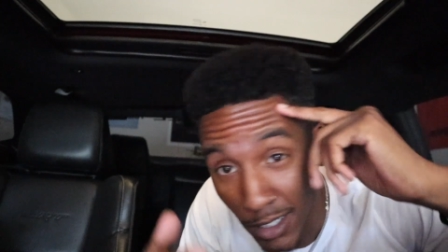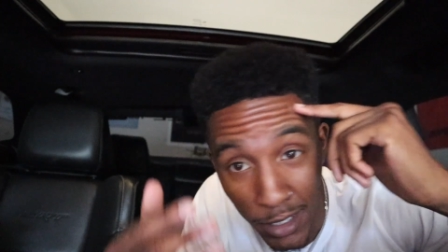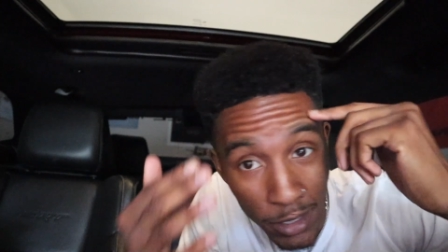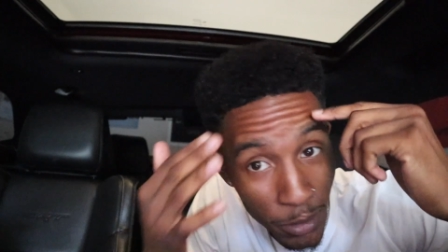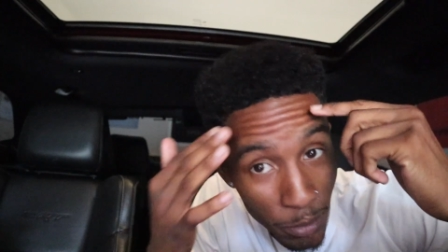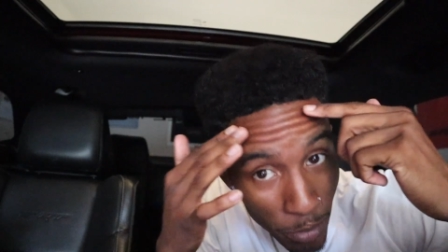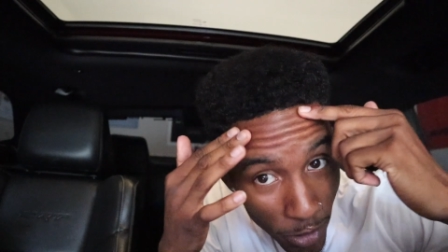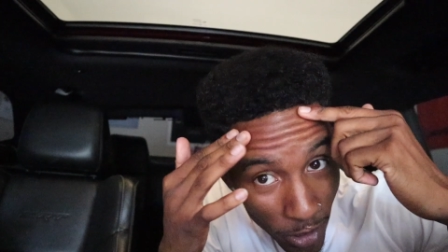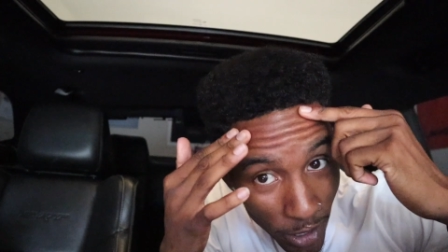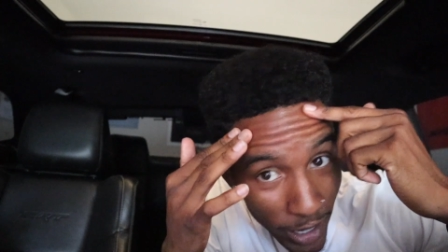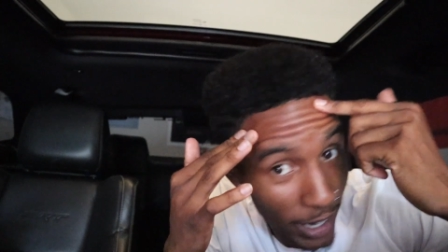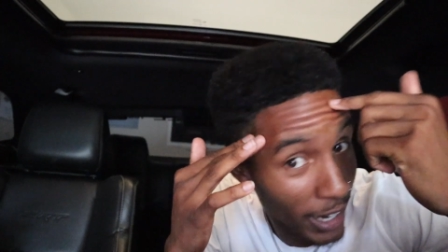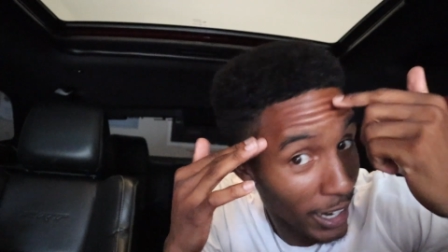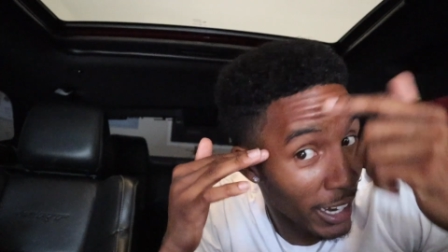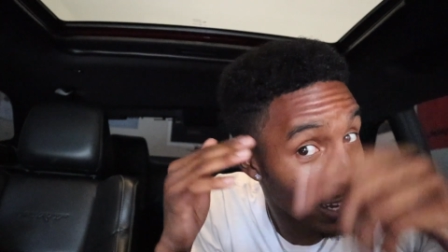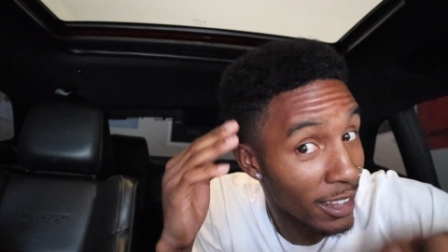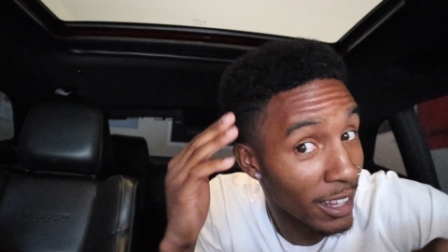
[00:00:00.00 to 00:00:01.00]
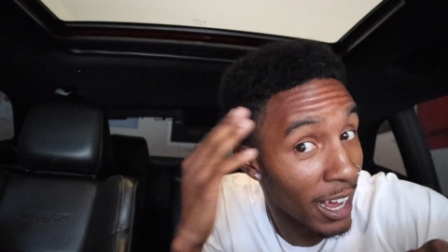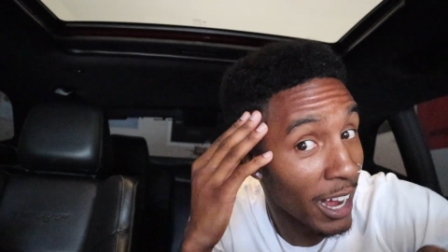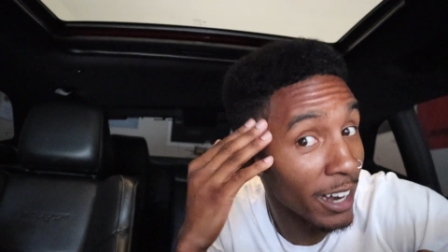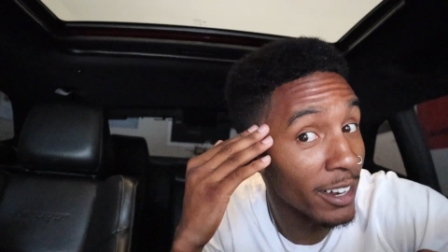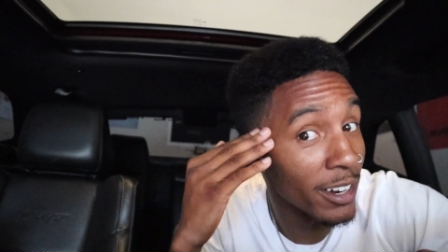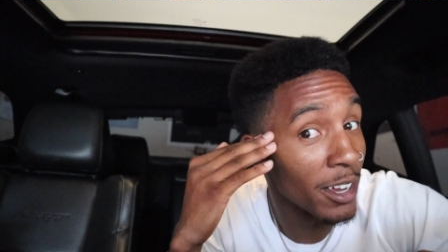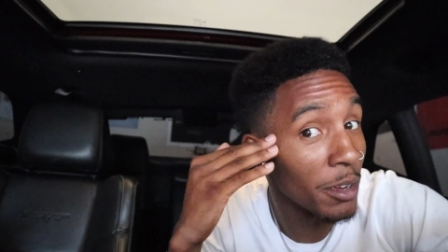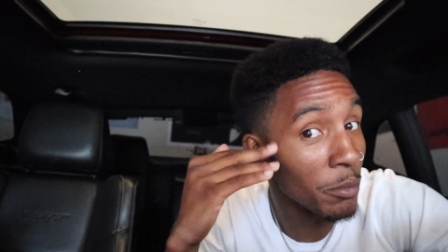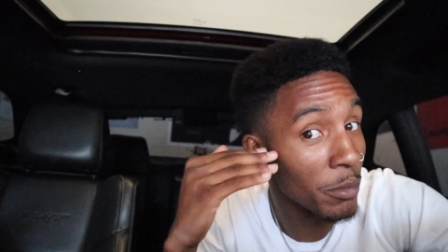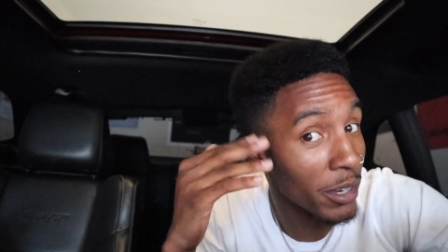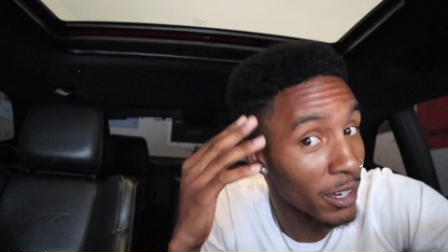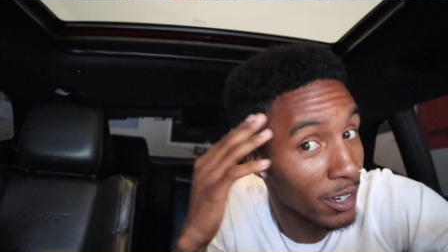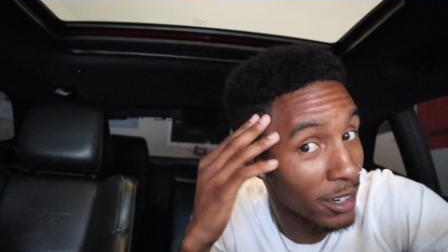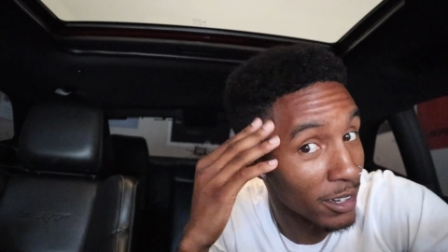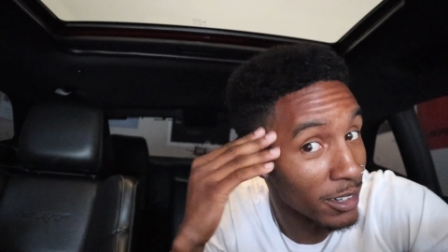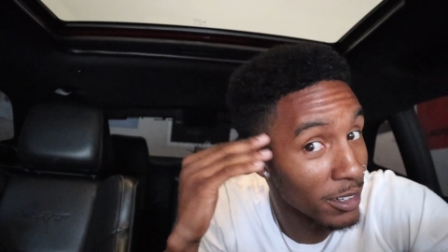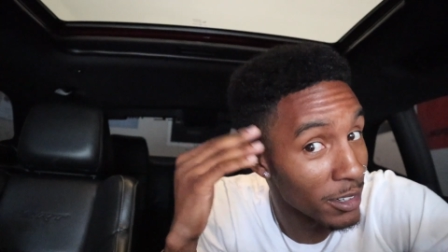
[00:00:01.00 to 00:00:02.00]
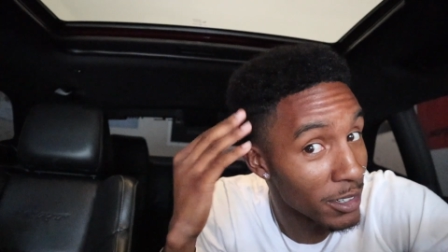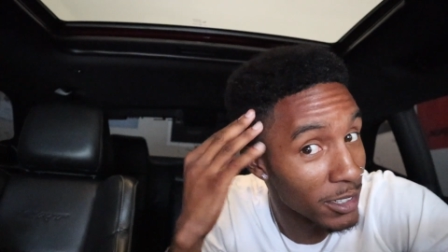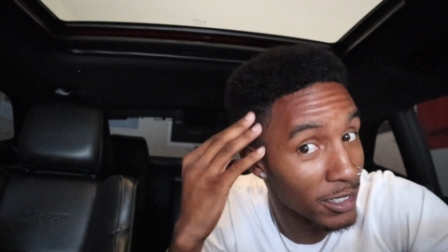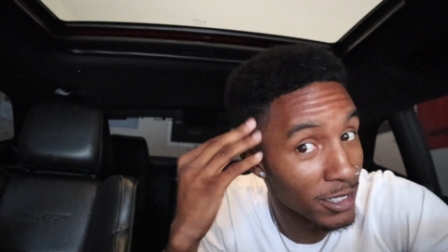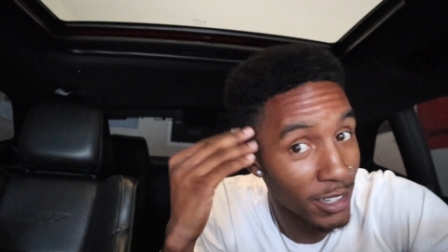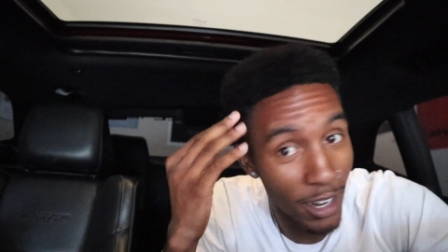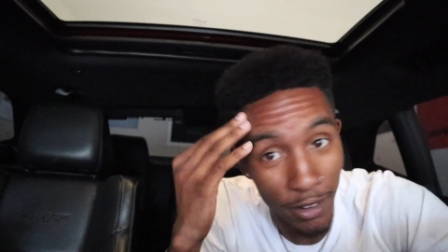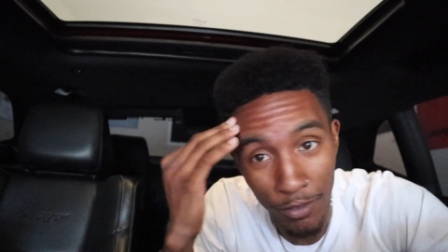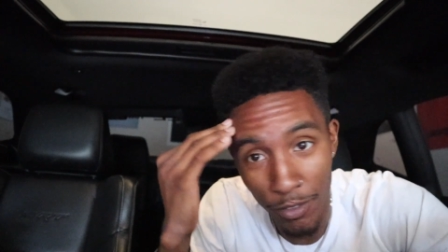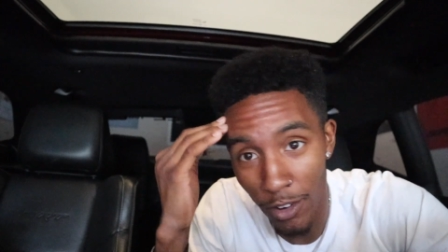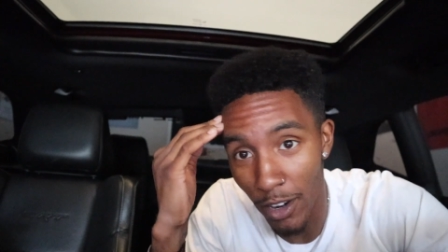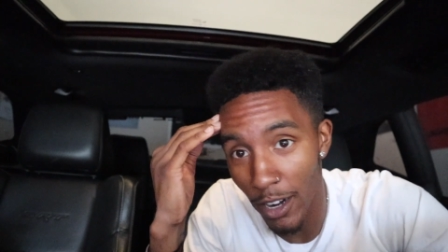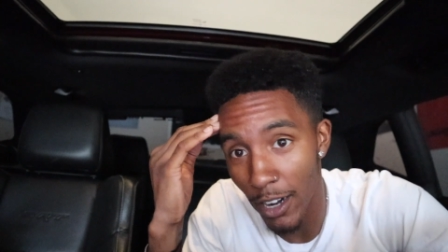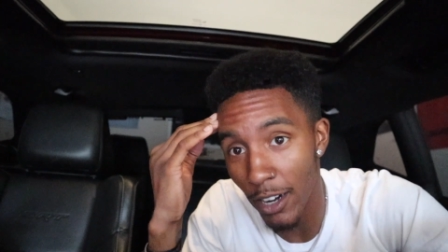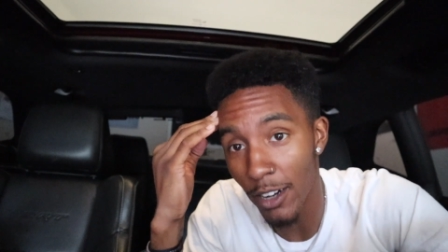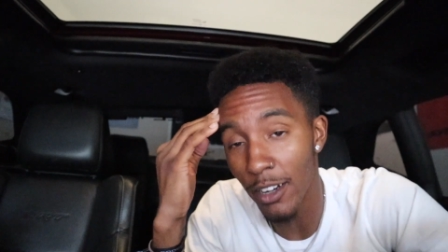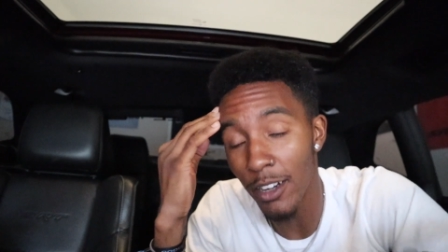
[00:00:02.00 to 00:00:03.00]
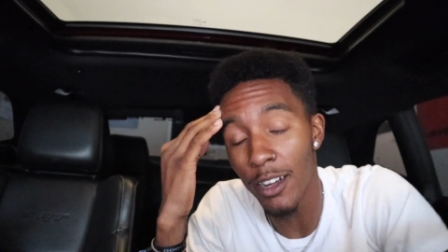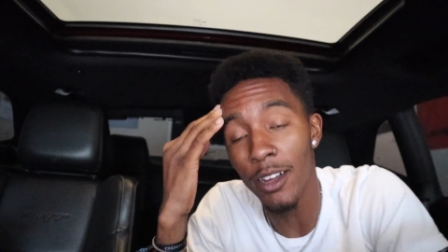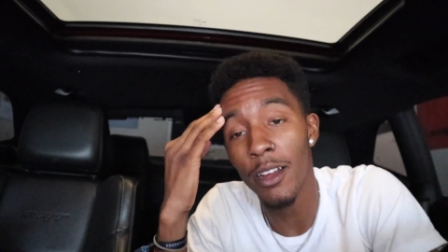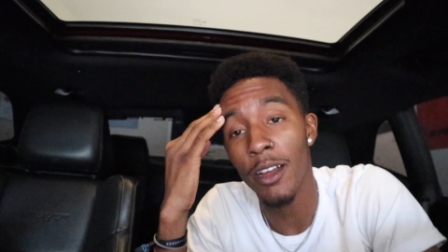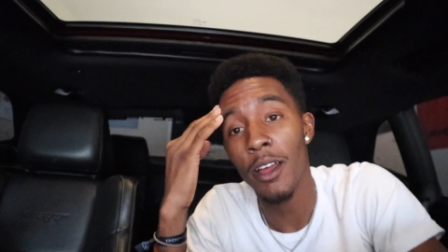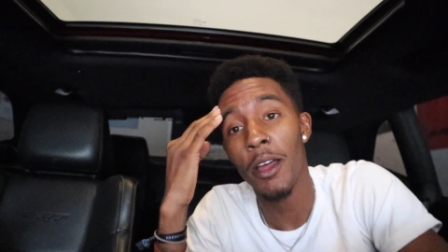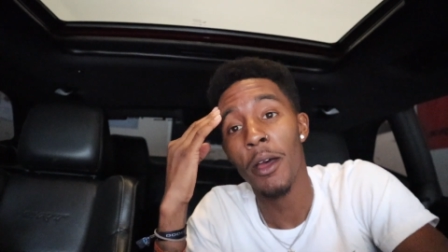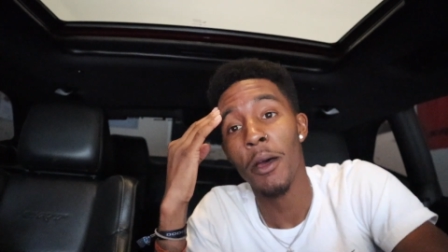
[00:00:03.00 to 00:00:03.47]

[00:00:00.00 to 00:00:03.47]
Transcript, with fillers: your boy gotta get lined up man it's time for a haircut